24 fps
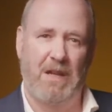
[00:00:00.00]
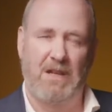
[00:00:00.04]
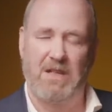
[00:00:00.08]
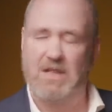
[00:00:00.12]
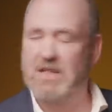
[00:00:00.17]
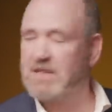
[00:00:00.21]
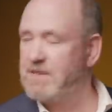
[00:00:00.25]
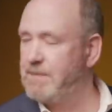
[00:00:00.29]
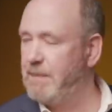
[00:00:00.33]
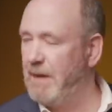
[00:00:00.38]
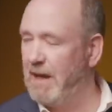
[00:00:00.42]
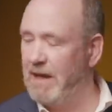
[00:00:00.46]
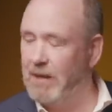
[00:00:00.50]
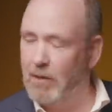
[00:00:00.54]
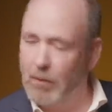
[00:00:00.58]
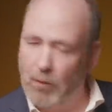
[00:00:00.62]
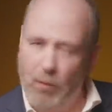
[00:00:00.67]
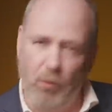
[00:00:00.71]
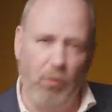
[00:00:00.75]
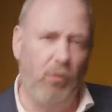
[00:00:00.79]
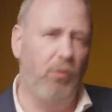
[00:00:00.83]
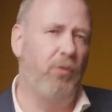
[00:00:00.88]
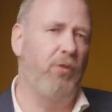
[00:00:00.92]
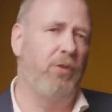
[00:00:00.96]
Despite
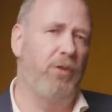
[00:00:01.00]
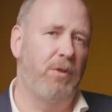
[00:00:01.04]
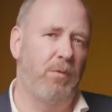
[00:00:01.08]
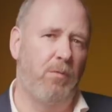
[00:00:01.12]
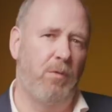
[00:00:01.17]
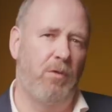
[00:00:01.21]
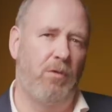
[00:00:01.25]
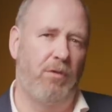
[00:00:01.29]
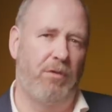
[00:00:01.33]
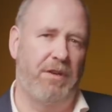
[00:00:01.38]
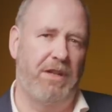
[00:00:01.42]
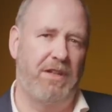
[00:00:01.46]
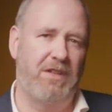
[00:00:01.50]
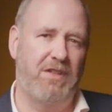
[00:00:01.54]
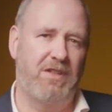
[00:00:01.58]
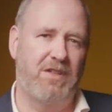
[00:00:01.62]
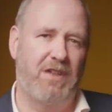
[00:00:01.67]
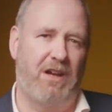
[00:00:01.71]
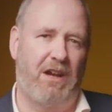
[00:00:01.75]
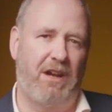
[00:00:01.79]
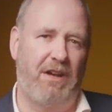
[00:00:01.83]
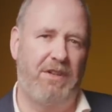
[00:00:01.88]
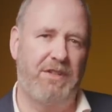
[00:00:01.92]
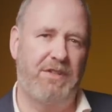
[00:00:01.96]
all the warning
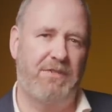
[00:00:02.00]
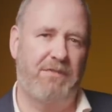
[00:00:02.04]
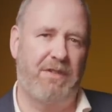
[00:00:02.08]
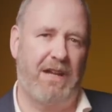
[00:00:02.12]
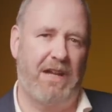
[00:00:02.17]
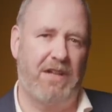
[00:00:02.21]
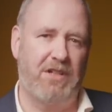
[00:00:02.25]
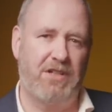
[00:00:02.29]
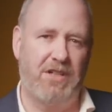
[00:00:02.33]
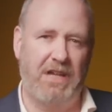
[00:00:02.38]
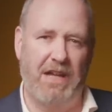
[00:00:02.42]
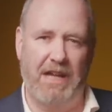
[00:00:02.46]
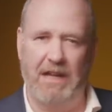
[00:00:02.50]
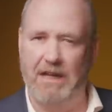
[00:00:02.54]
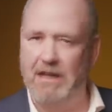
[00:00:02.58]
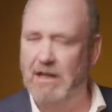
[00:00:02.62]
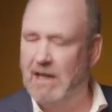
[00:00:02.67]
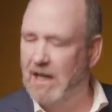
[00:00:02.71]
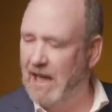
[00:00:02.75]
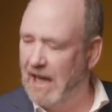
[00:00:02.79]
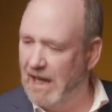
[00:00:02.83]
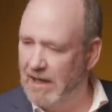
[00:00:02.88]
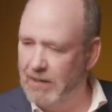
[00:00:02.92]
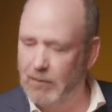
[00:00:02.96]
signs flashing
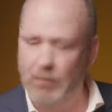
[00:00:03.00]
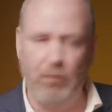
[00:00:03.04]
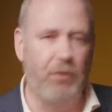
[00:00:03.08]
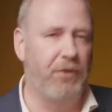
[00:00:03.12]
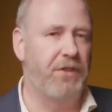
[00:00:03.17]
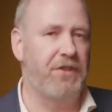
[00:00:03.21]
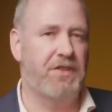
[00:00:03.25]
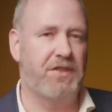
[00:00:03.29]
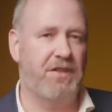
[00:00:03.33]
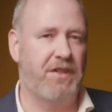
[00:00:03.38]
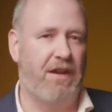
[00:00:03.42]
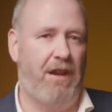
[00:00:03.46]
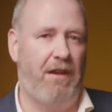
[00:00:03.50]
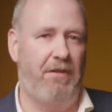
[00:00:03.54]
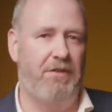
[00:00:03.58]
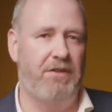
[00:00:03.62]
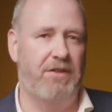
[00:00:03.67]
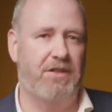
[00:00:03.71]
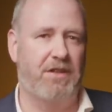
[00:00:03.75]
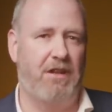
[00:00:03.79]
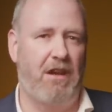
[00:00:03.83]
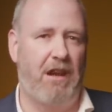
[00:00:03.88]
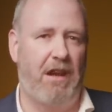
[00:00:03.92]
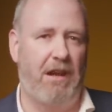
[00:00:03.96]
and all the
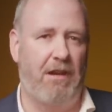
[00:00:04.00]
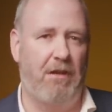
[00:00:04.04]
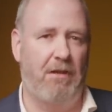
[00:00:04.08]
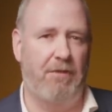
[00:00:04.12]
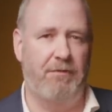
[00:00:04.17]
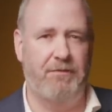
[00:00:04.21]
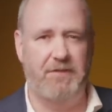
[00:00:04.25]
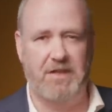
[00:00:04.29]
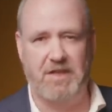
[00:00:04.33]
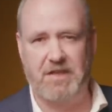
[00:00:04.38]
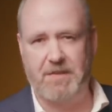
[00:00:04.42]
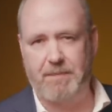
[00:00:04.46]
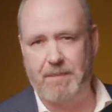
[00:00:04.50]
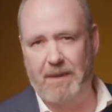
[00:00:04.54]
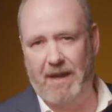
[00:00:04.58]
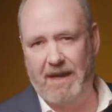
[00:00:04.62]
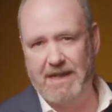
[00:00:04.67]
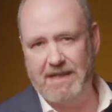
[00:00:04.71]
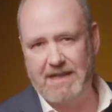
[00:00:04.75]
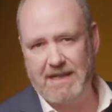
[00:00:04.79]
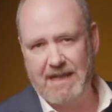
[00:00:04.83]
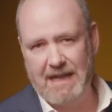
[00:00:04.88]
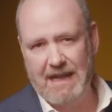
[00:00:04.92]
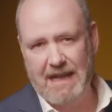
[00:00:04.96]
sirens going off,
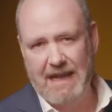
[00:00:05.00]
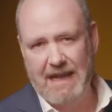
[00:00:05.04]
despite